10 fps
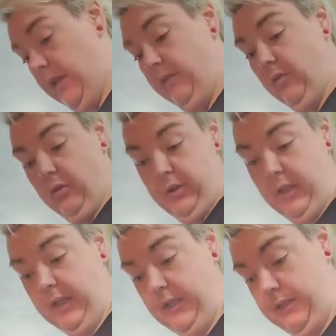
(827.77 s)
And of course,
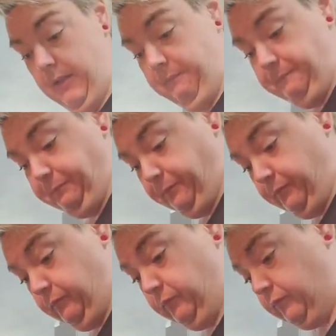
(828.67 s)
like I said,
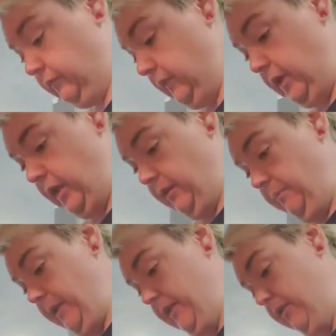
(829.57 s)

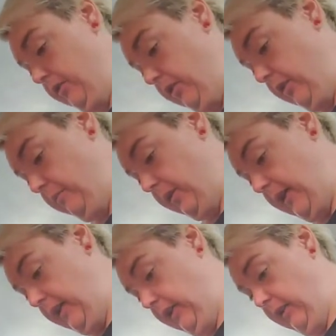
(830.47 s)
some pieces are going to
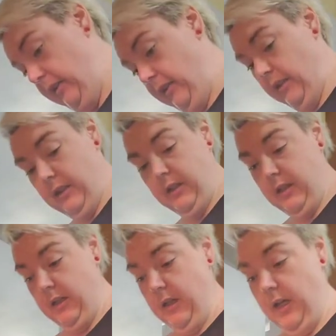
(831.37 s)
break
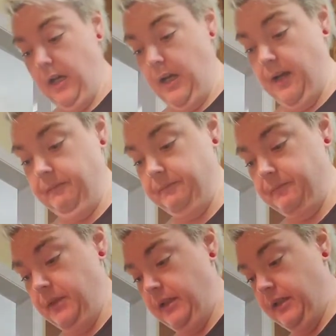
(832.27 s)

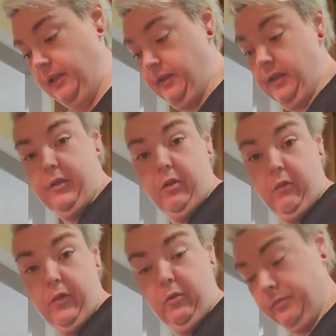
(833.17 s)
because it is
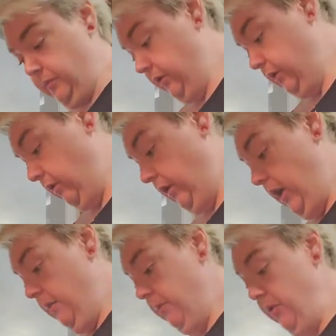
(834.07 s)
tofu. So,
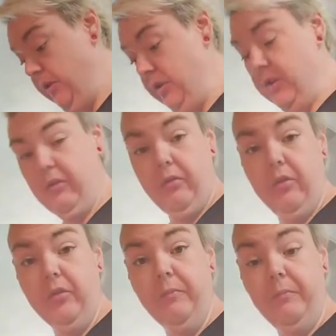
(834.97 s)
but you can just throw
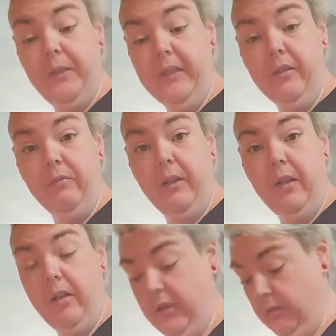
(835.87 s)
those pieces right
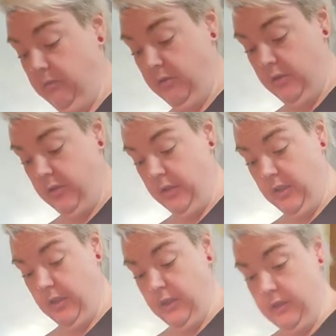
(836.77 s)
on there,
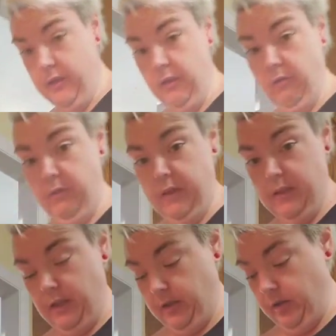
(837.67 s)
so
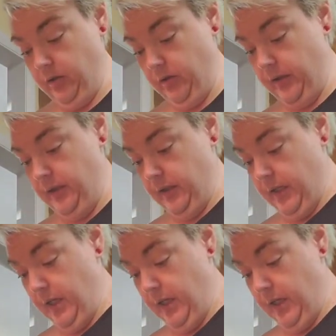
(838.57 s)
it's not going to hurt it.